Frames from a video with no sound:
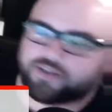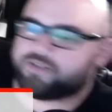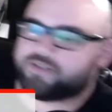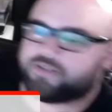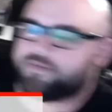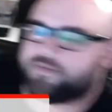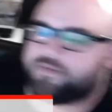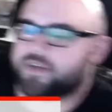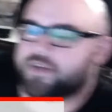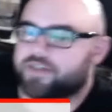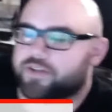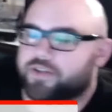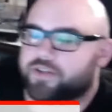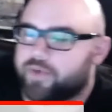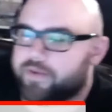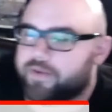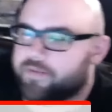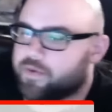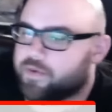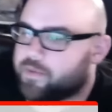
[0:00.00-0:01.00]
finished a
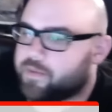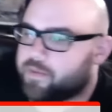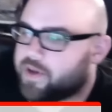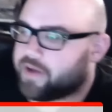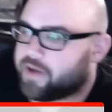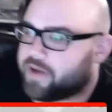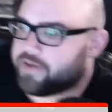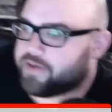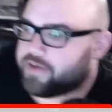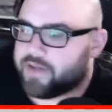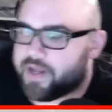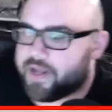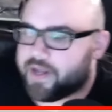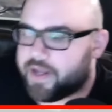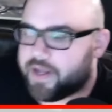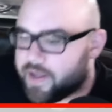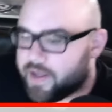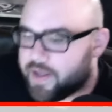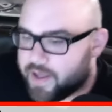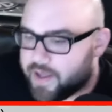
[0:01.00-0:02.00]
review about it today,
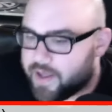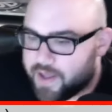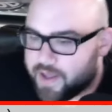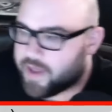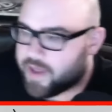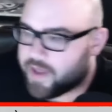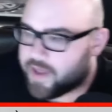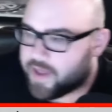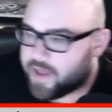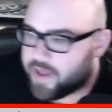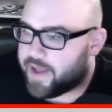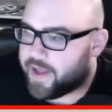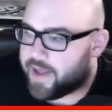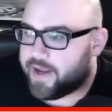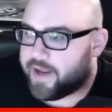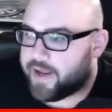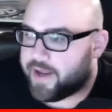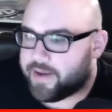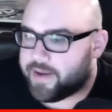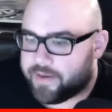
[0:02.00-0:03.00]

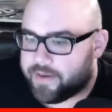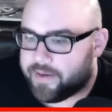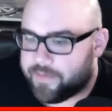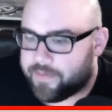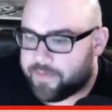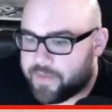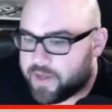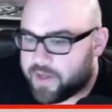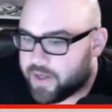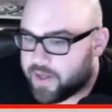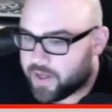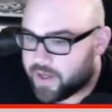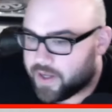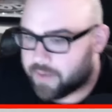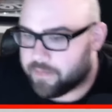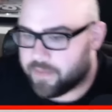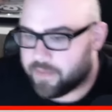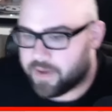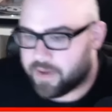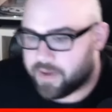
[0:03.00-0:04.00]
and yeah,
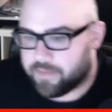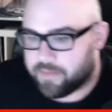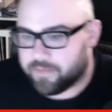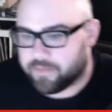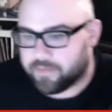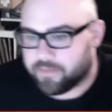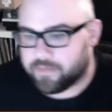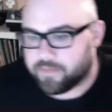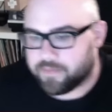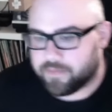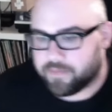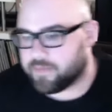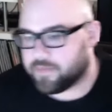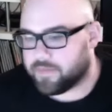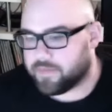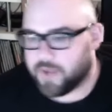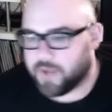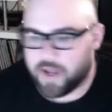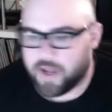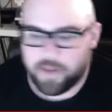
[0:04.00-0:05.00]

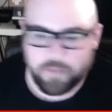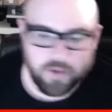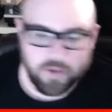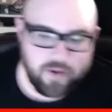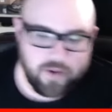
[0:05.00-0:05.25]
I'm looking